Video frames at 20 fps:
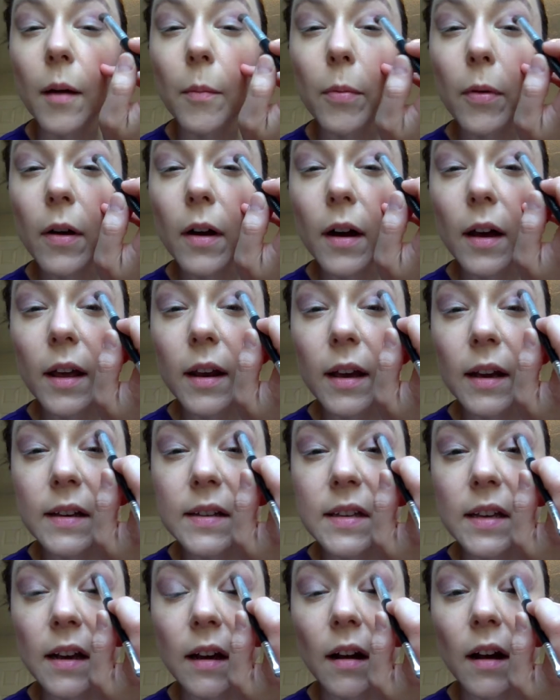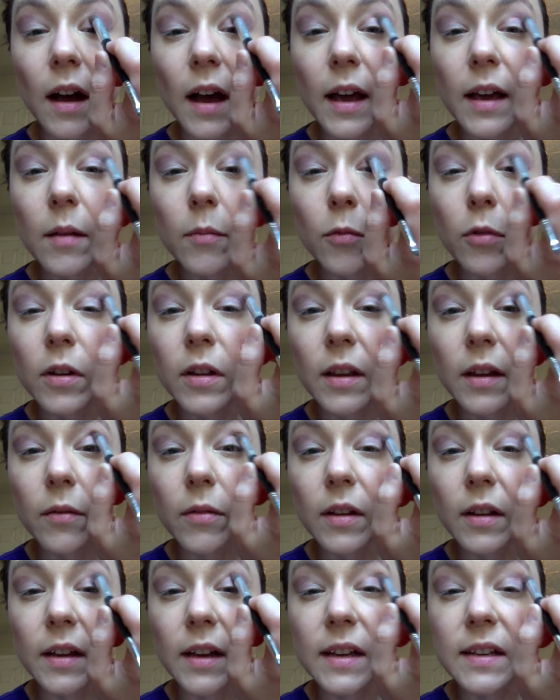products here, I am really,
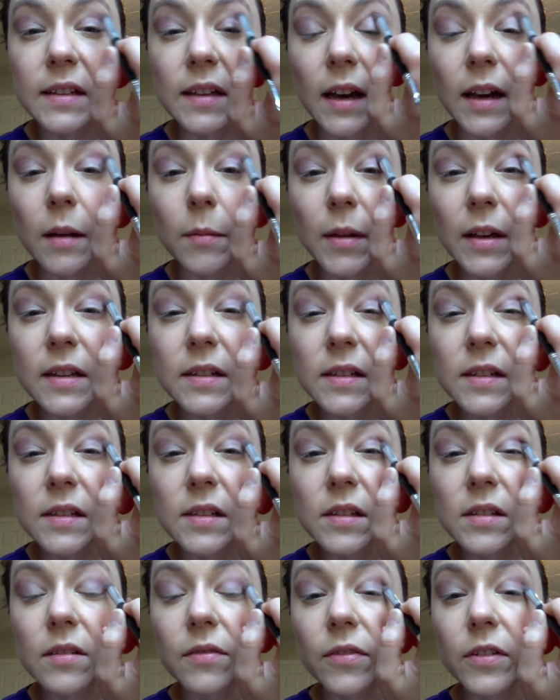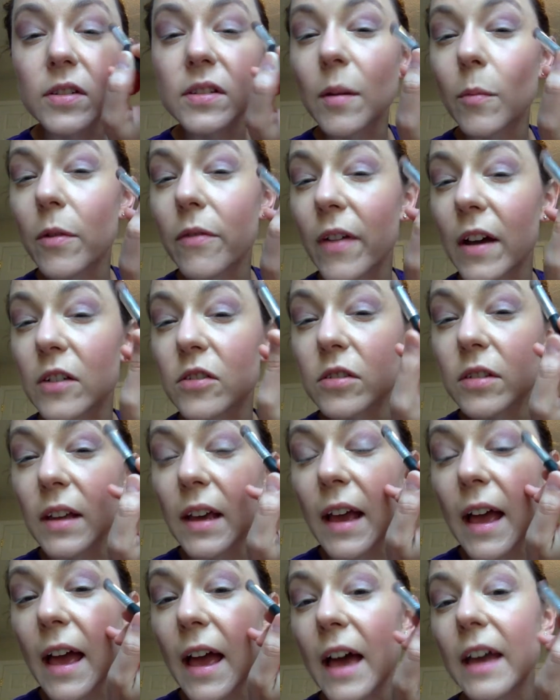really excited because this is the first time we've
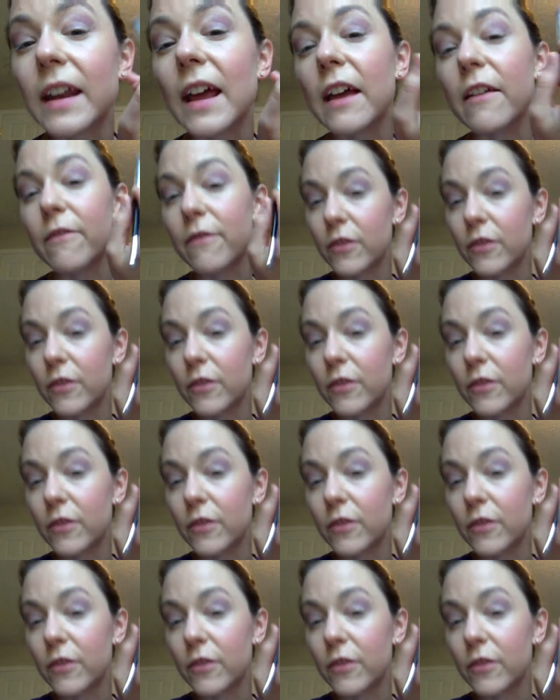actually had a